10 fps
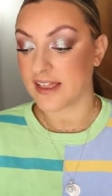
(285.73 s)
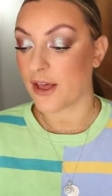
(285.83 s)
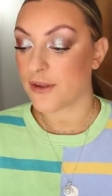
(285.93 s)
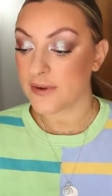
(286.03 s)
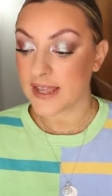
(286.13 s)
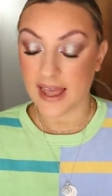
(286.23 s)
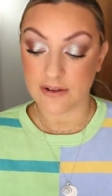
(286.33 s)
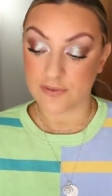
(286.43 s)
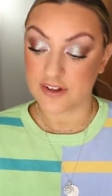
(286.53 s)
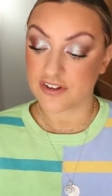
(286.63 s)
they're only
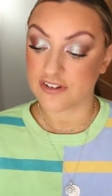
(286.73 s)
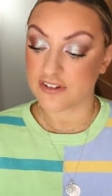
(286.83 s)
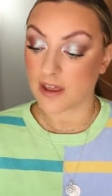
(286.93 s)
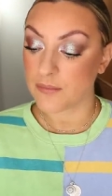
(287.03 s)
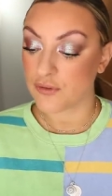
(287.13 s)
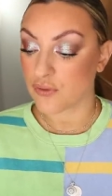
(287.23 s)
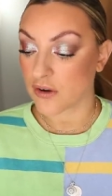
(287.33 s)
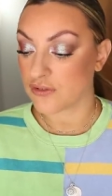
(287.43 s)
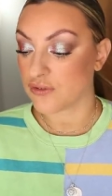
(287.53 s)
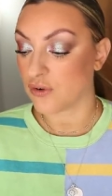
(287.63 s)
average, and some
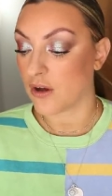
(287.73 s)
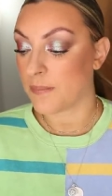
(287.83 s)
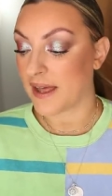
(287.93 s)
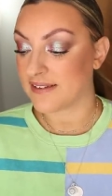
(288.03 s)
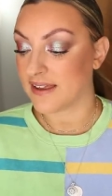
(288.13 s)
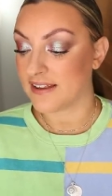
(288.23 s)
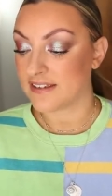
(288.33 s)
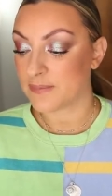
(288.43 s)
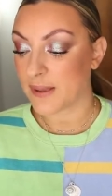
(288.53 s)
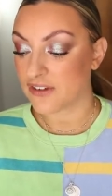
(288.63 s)
drugstore are better,
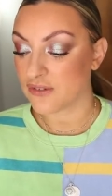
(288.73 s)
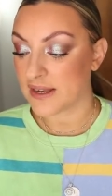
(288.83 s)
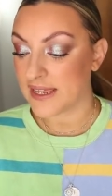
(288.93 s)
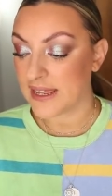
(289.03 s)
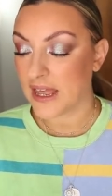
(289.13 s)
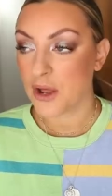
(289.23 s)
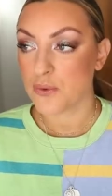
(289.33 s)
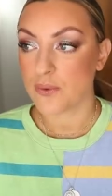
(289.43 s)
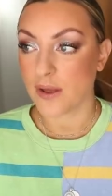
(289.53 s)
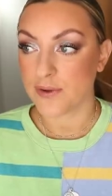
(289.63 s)
especially
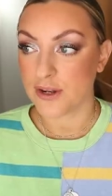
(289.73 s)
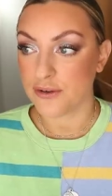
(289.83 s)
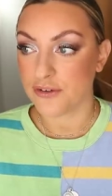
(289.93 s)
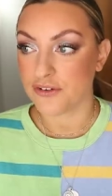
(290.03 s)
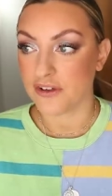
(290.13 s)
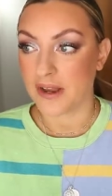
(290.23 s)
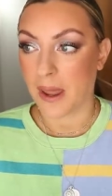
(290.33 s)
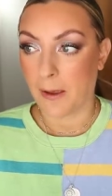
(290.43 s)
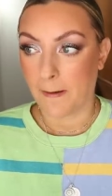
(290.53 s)
Revolution.